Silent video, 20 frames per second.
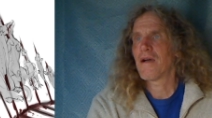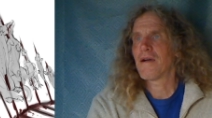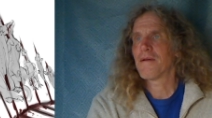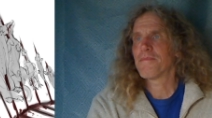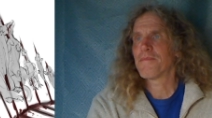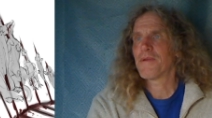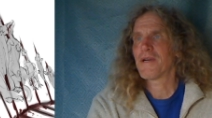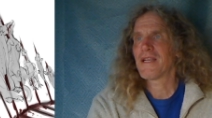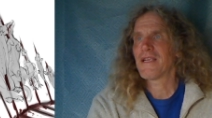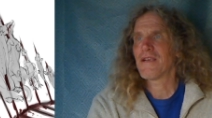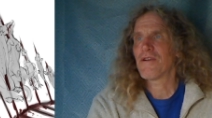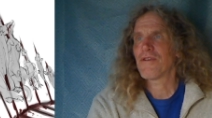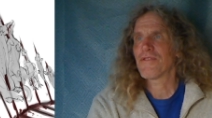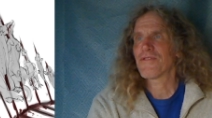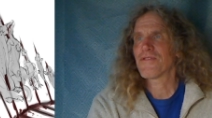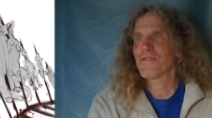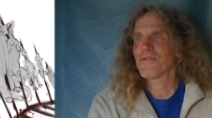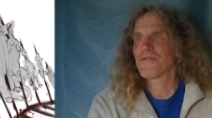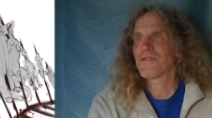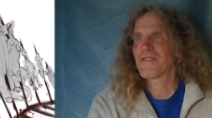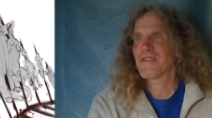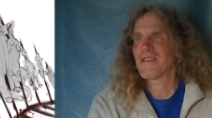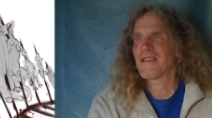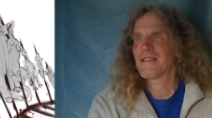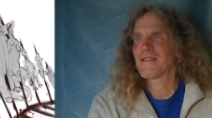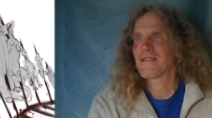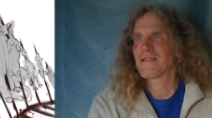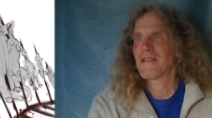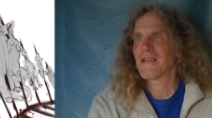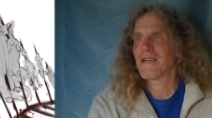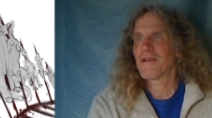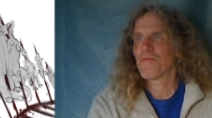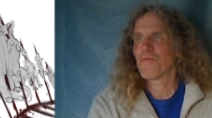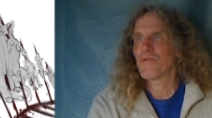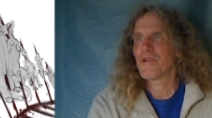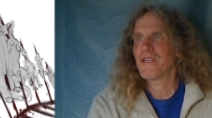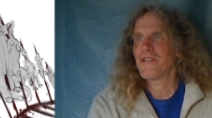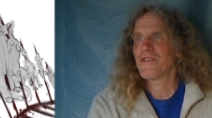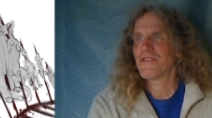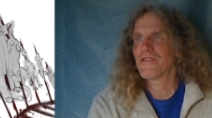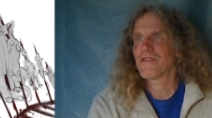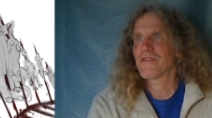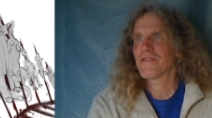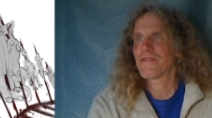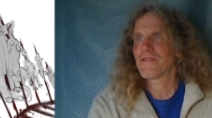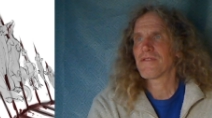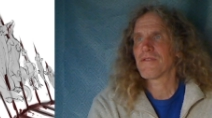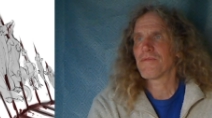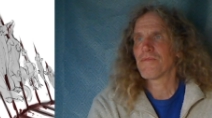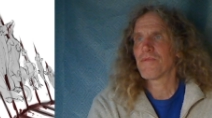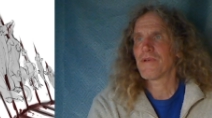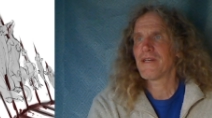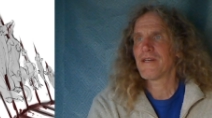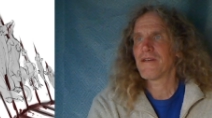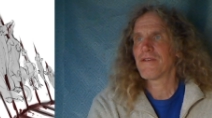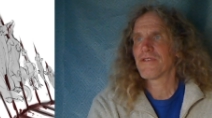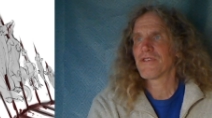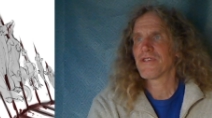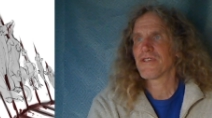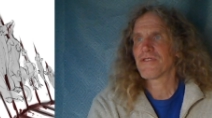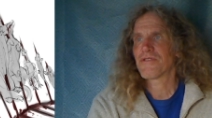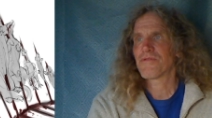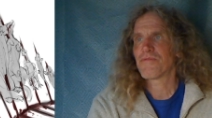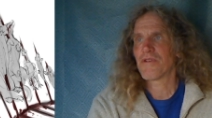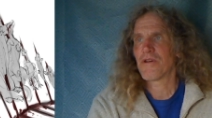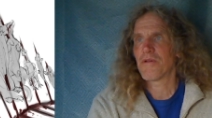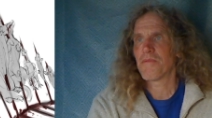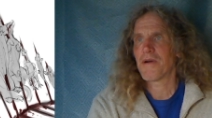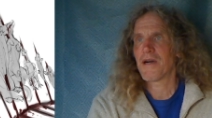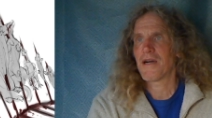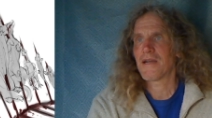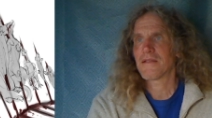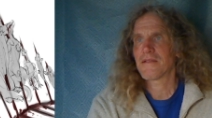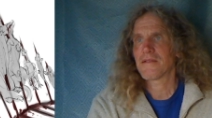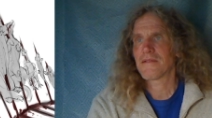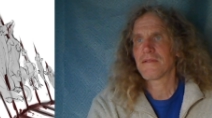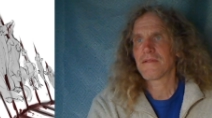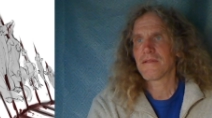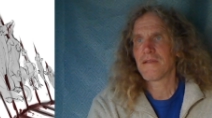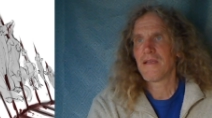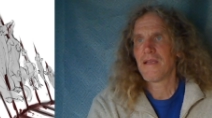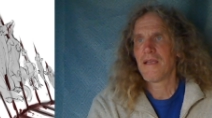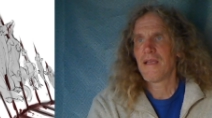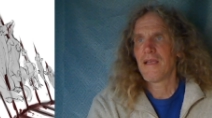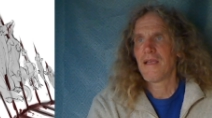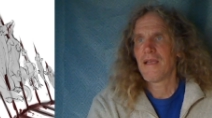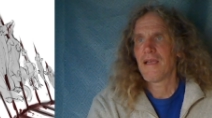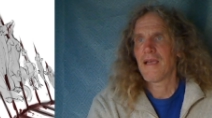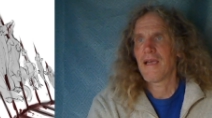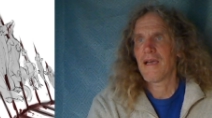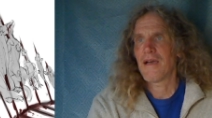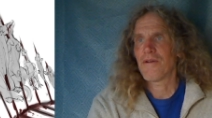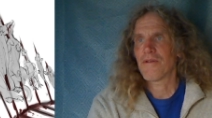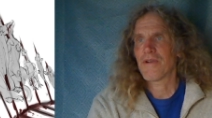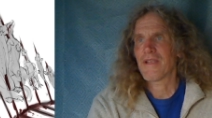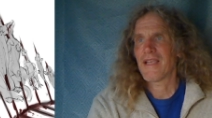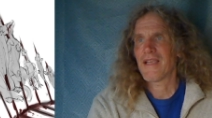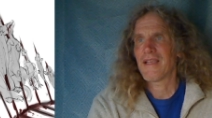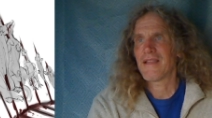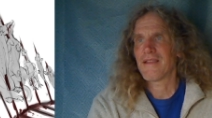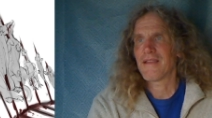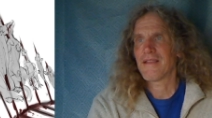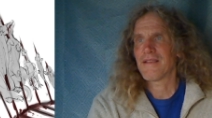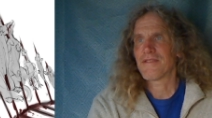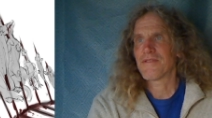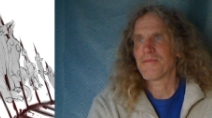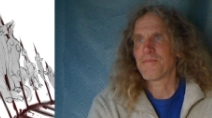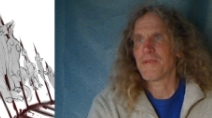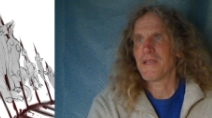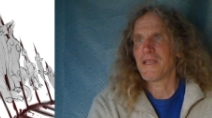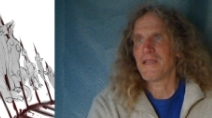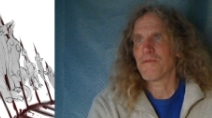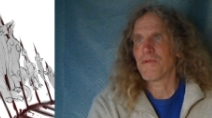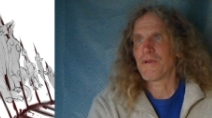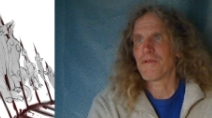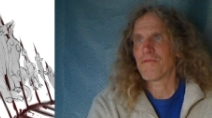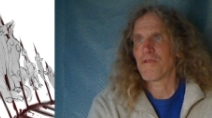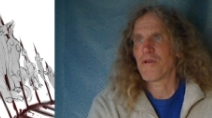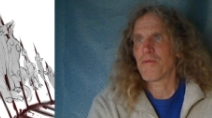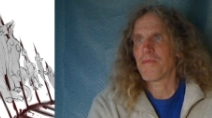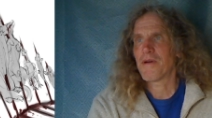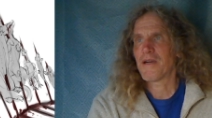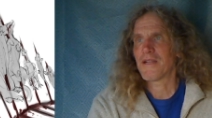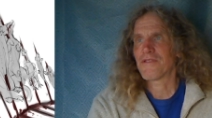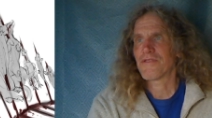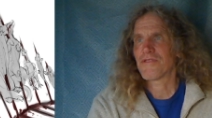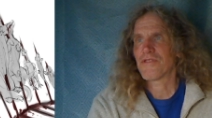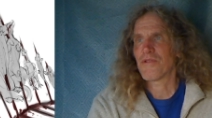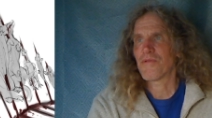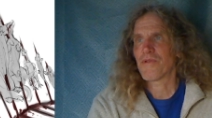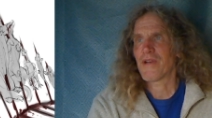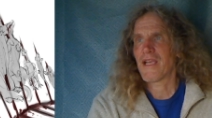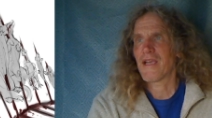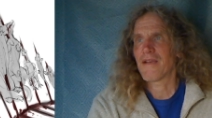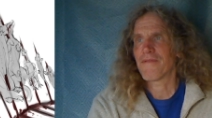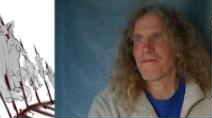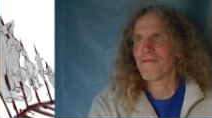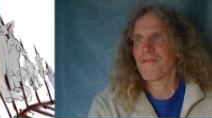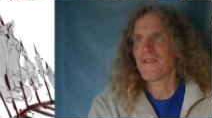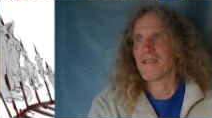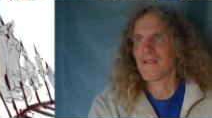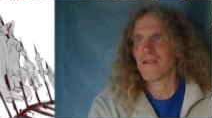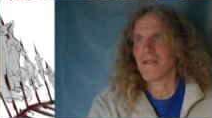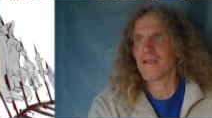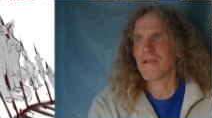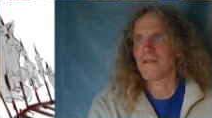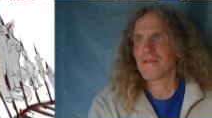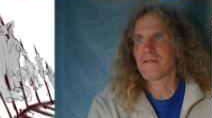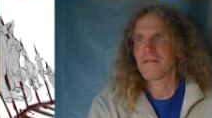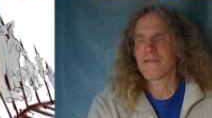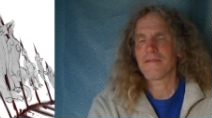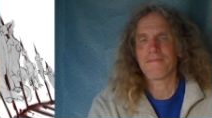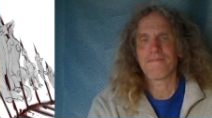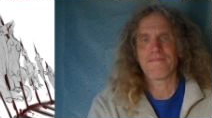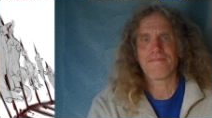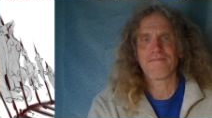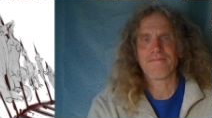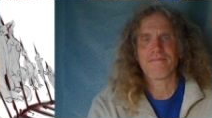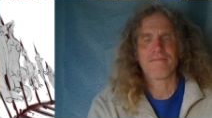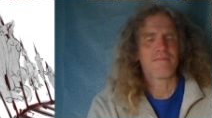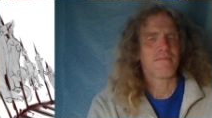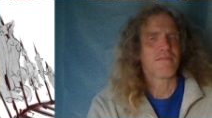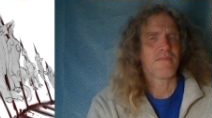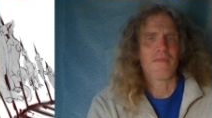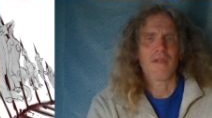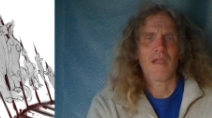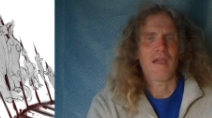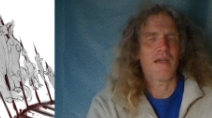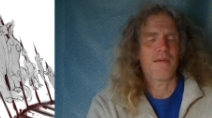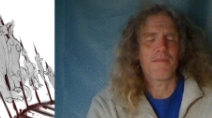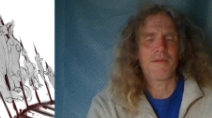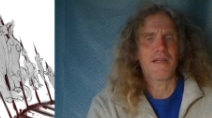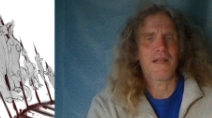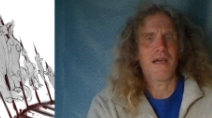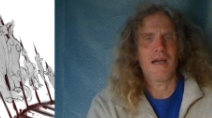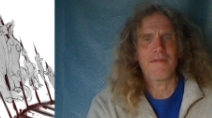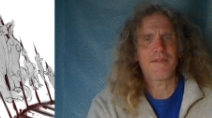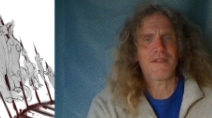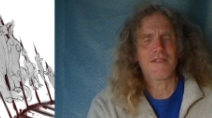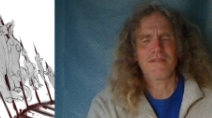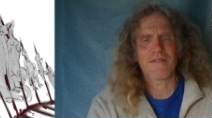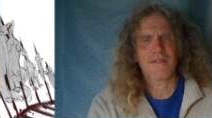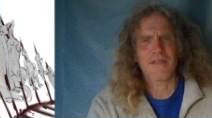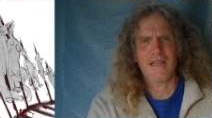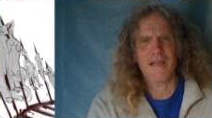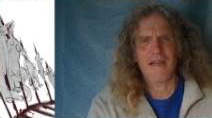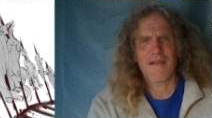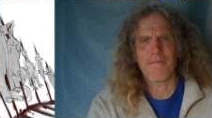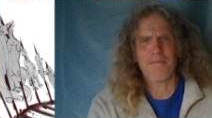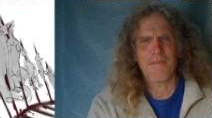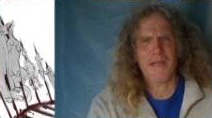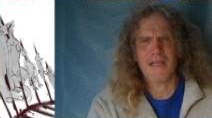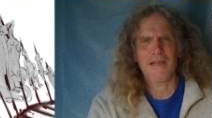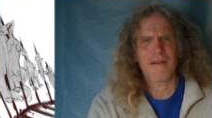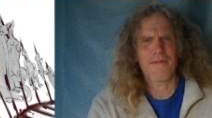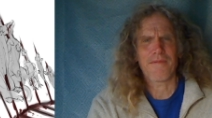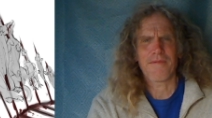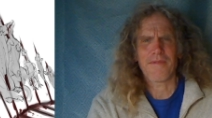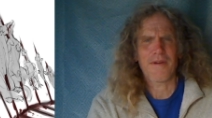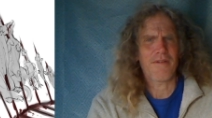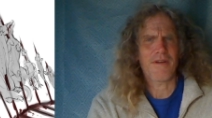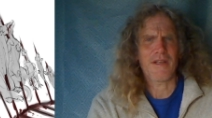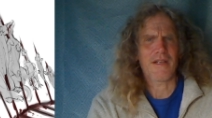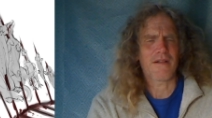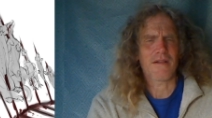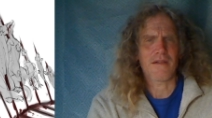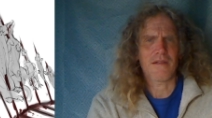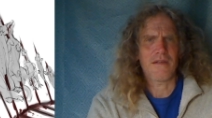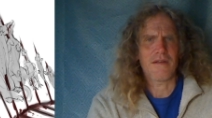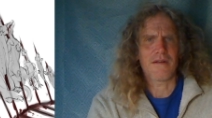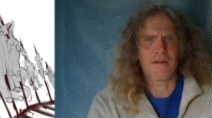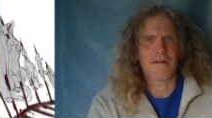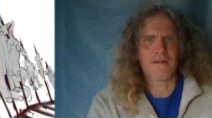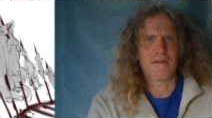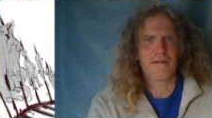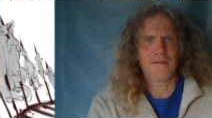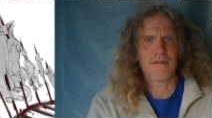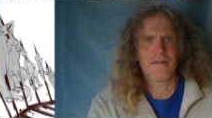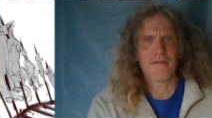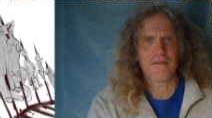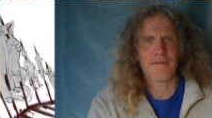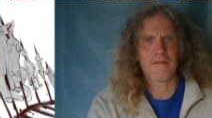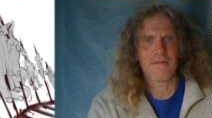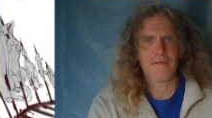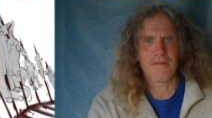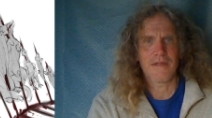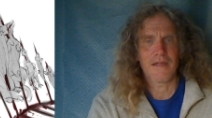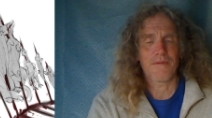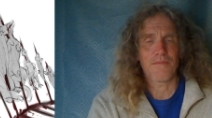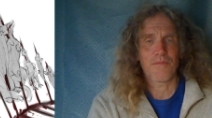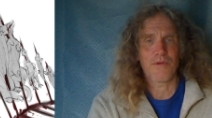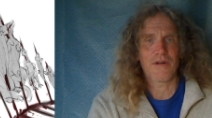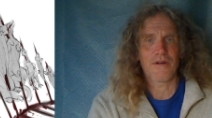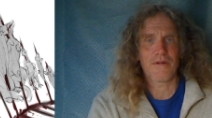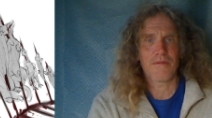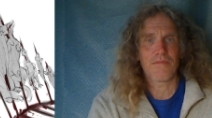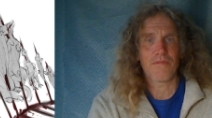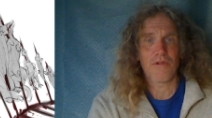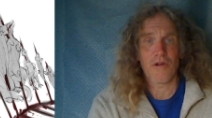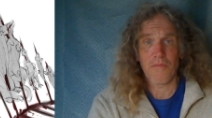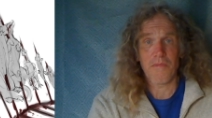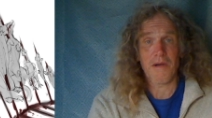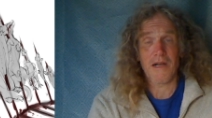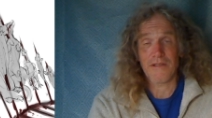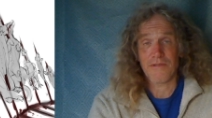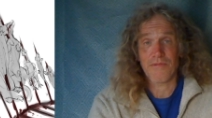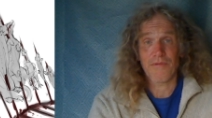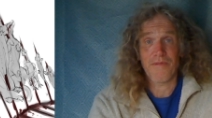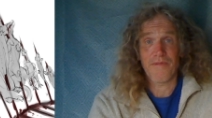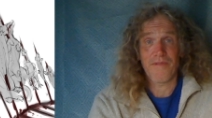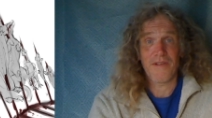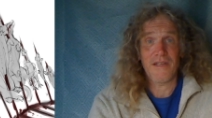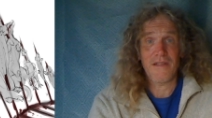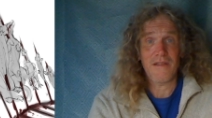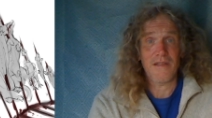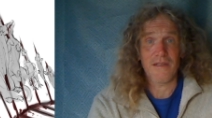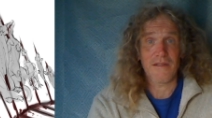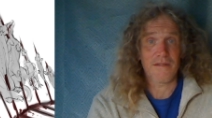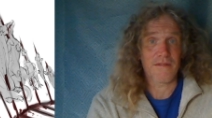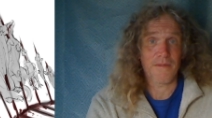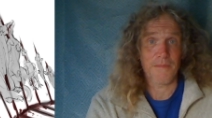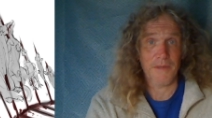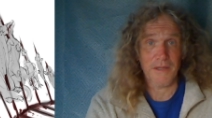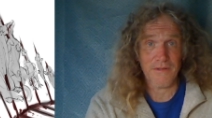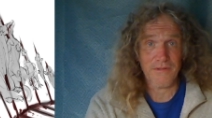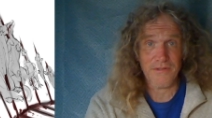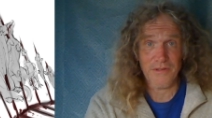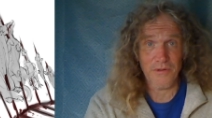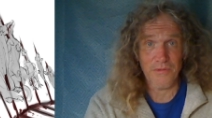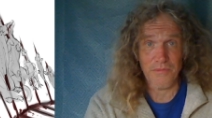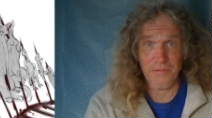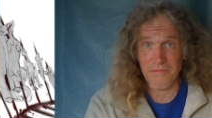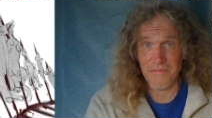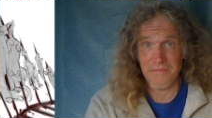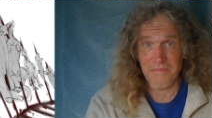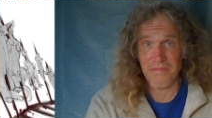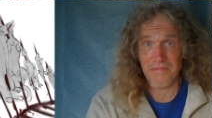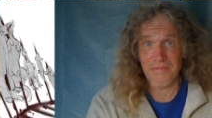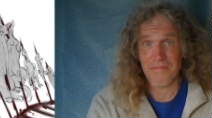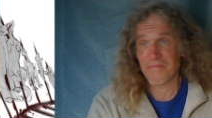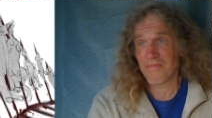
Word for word: Uh, but he also says that we just we're just robots. How can this be when robots don't have feelings? I mean, obviously, I make it very clear that we're robots with feelings. I mean, there's no.